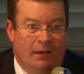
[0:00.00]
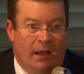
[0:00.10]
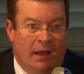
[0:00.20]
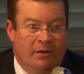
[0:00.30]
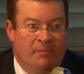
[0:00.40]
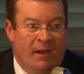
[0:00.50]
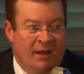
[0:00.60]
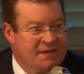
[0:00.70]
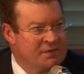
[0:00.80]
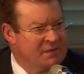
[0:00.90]
And the
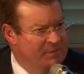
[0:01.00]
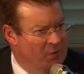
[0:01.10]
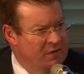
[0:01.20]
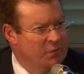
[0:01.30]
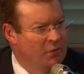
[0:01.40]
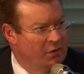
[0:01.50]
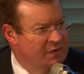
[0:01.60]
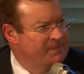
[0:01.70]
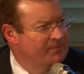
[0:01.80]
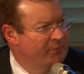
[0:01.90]
palace's response
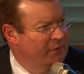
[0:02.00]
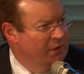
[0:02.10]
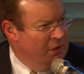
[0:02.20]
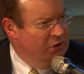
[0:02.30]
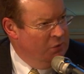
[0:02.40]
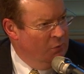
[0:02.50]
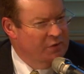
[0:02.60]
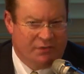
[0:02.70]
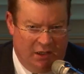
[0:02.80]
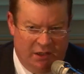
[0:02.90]
was, you
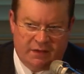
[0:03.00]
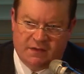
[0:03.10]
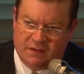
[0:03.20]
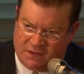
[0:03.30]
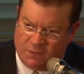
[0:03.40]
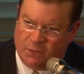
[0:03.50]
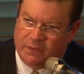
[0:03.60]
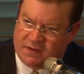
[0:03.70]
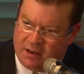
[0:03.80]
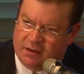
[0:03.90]
Australians can sort
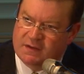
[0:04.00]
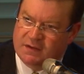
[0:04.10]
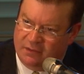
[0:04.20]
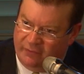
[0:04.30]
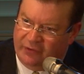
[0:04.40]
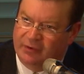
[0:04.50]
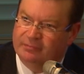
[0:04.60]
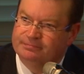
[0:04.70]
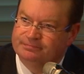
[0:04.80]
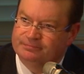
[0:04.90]
this out yourselves.
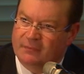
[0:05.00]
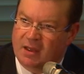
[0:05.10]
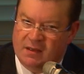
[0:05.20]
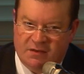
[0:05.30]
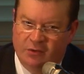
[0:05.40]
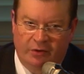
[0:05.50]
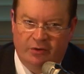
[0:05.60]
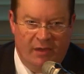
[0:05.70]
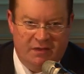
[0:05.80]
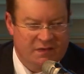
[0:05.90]
It's not
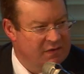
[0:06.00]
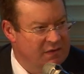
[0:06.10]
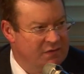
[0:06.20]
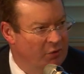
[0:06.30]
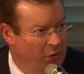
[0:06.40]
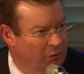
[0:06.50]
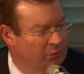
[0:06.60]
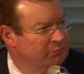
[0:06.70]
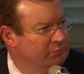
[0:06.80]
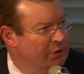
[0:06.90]
Her Majesty's role.
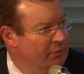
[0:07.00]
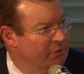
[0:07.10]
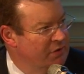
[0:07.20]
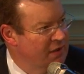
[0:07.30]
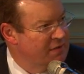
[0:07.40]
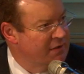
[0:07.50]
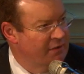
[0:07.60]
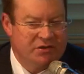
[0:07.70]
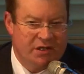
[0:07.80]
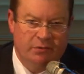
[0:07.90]
She has a
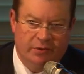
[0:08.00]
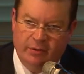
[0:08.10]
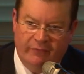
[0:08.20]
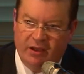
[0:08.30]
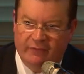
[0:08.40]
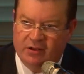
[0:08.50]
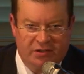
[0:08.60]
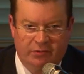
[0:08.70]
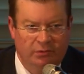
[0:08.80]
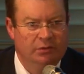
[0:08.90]
Governor-General, you have a
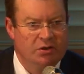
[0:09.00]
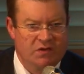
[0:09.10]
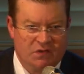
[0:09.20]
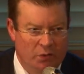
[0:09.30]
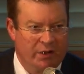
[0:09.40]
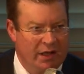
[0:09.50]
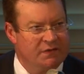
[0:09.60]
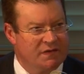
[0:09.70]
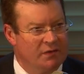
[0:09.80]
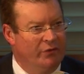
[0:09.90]
Governor-General, sort it out
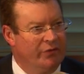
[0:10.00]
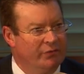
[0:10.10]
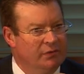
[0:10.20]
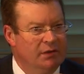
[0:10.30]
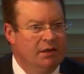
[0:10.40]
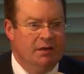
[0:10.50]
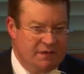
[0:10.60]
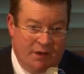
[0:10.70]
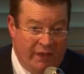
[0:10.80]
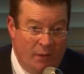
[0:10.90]
yourselves.
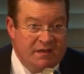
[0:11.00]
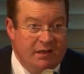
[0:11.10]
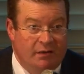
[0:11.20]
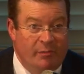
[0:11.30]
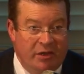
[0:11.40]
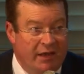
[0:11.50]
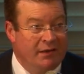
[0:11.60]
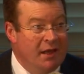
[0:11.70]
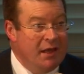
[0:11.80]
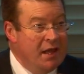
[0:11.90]
So that was it. I mean,
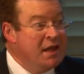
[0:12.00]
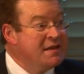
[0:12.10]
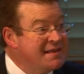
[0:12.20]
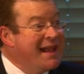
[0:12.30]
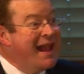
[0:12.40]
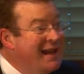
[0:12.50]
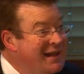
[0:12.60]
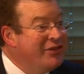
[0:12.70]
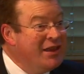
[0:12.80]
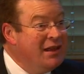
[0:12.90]
is there
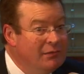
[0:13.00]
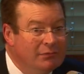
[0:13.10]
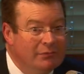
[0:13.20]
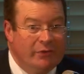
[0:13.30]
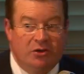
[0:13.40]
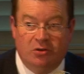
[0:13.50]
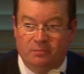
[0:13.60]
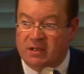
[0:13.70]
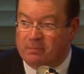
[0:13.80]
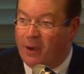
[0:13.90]
anything that
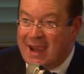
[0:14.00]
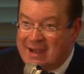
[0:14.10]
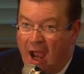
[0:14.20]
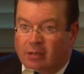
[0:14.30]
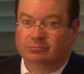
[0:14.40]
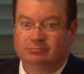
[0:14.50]
could be plainer